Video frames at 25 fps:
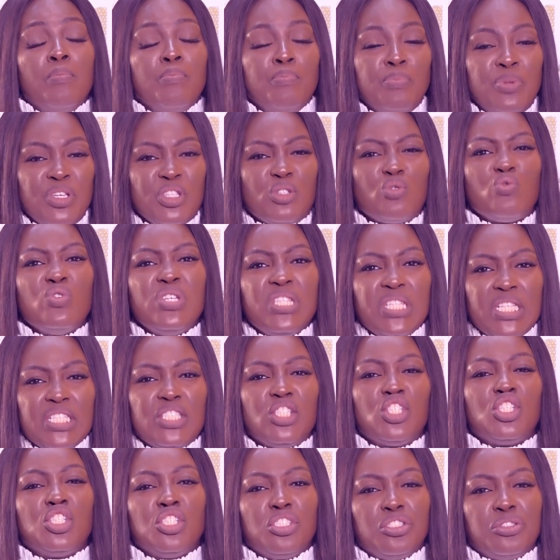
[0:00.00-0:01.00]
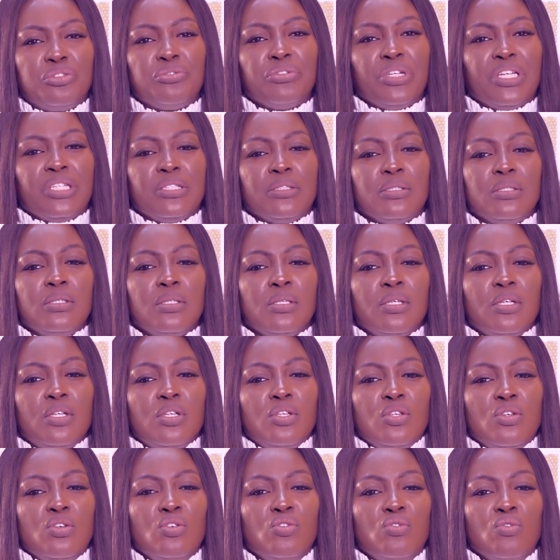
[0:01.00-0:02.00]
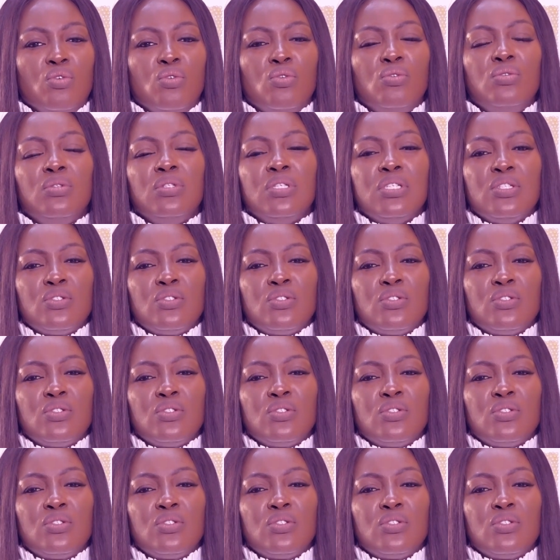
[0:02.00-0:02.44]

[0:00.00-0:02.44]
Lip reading: between the children, you know.